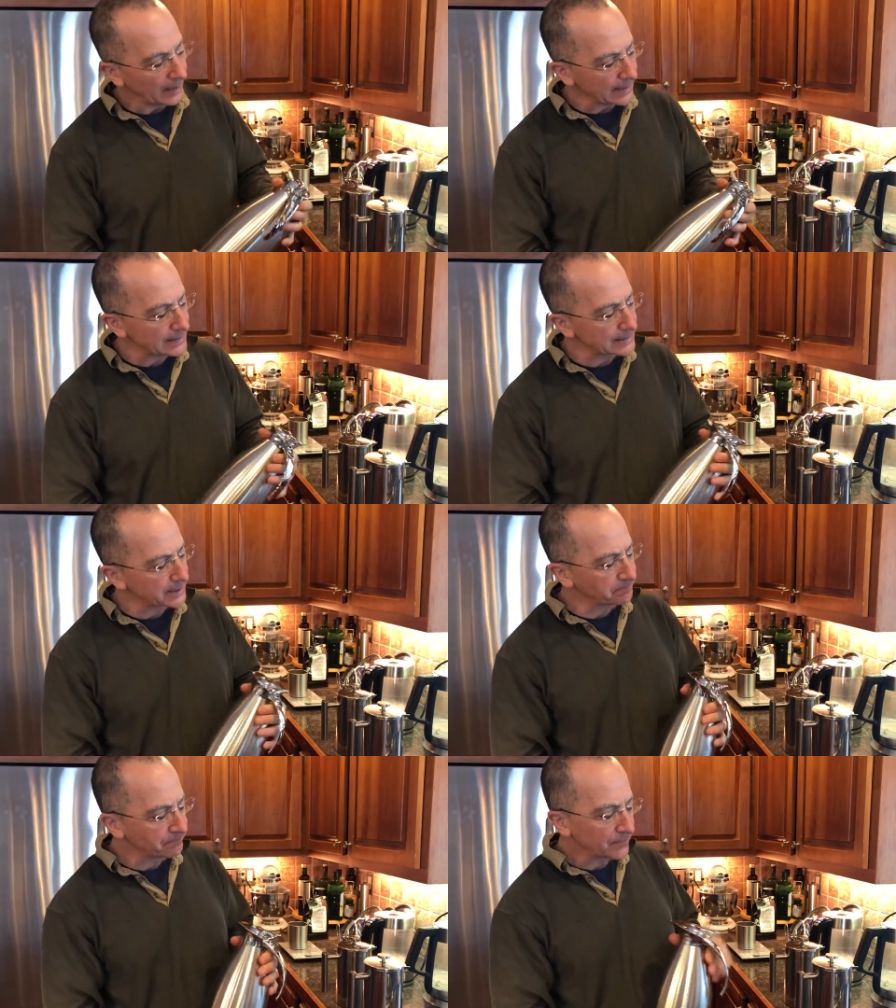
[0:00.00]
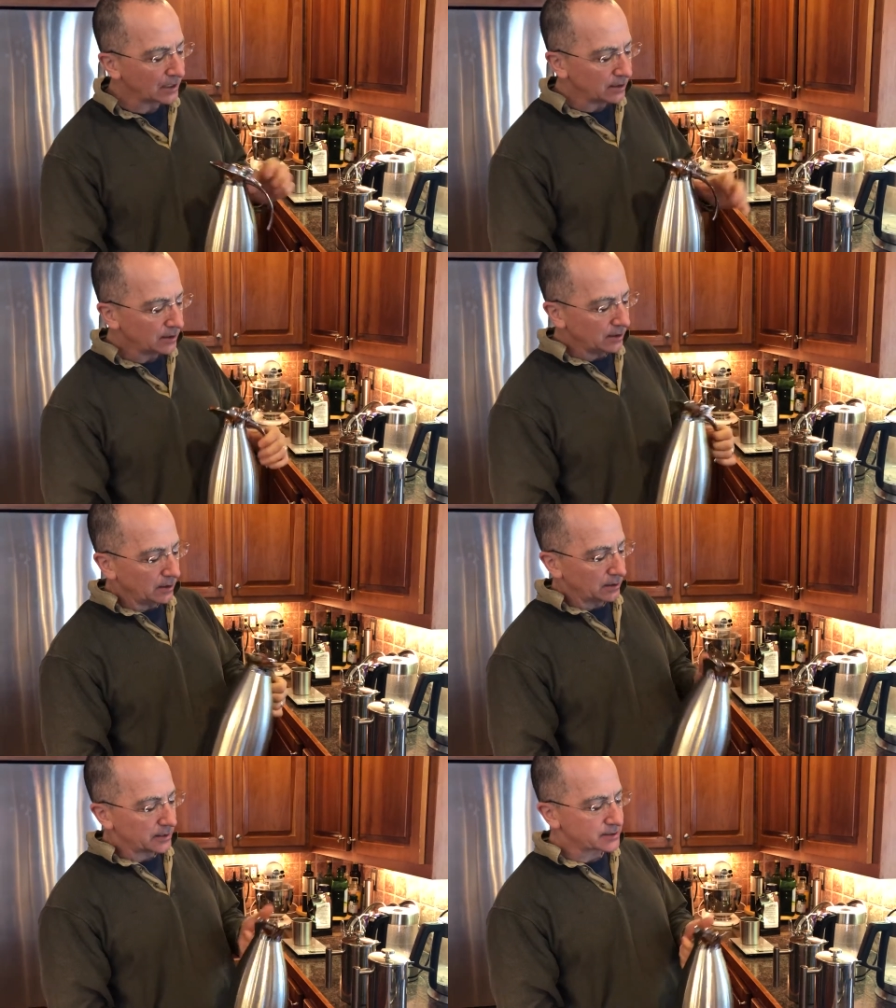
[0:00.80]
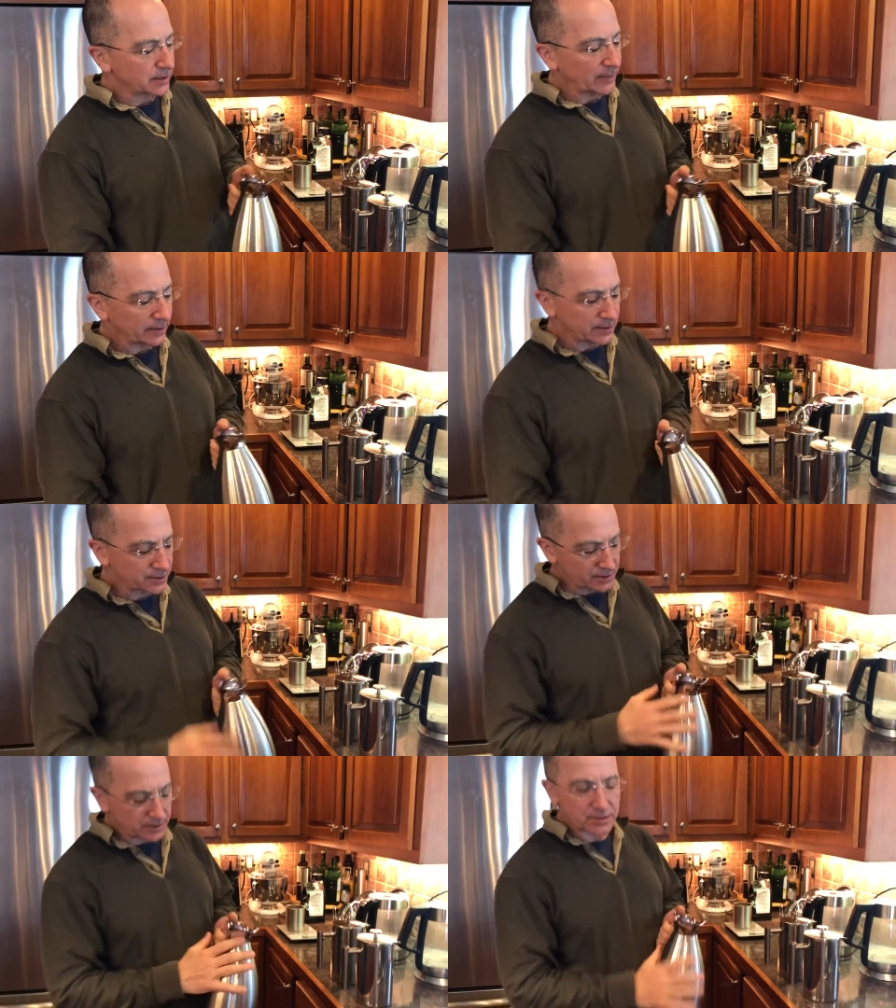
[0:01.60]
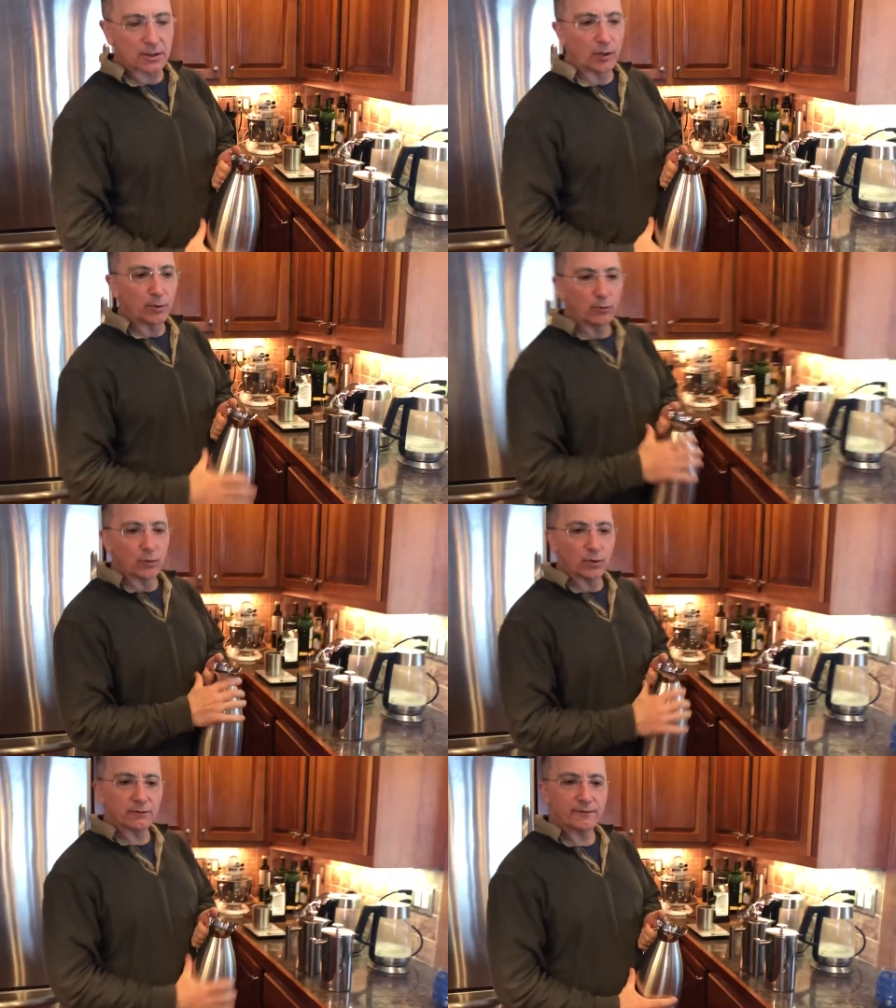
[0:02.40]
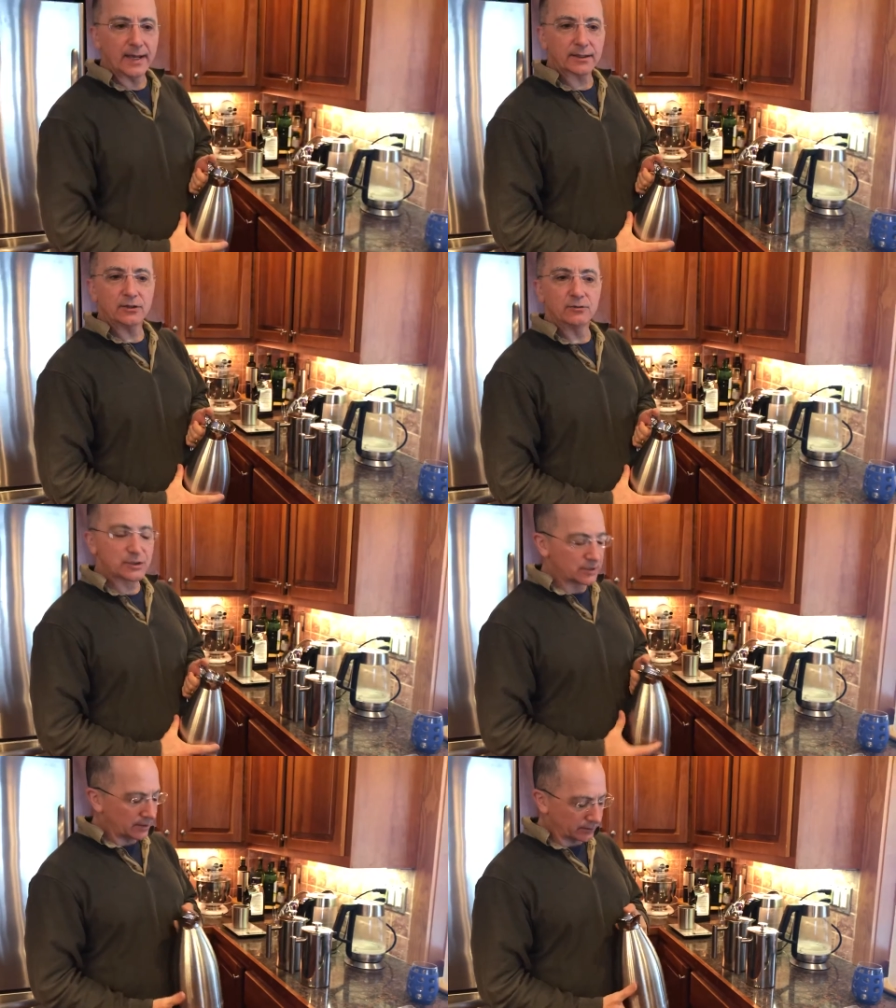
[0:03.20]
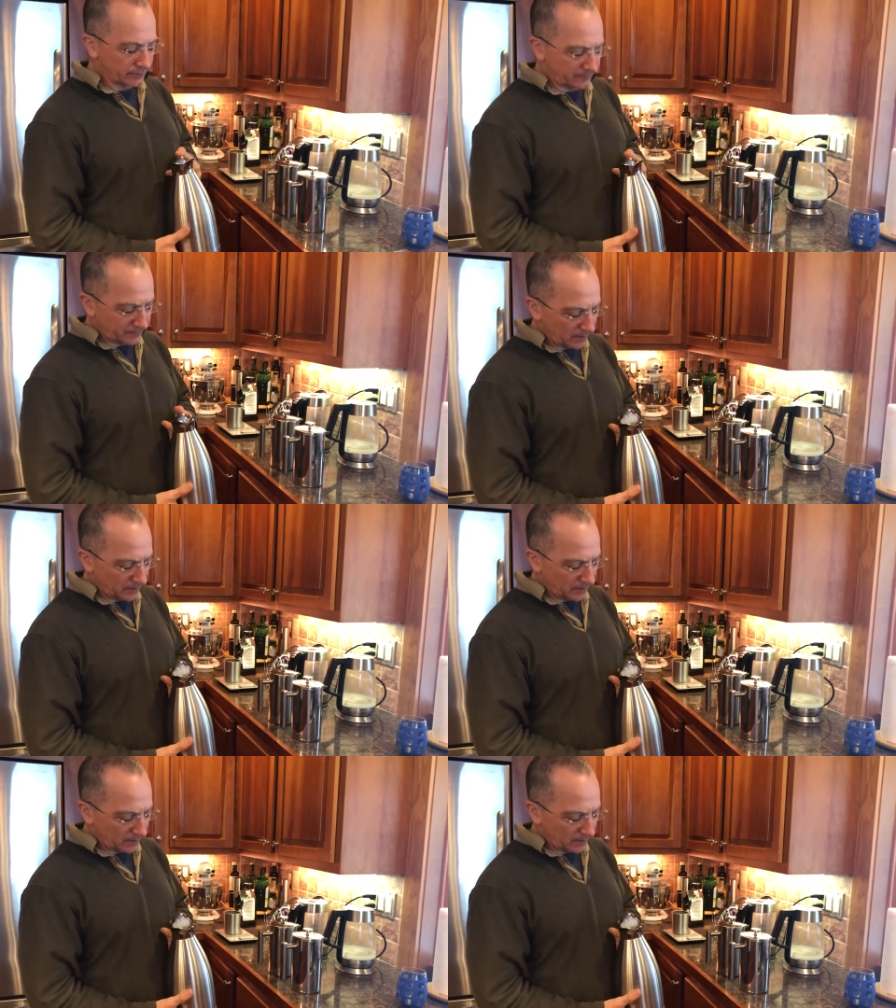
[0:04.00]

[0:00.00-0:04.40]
And nice thing about this is it's double wall vacuum sealed.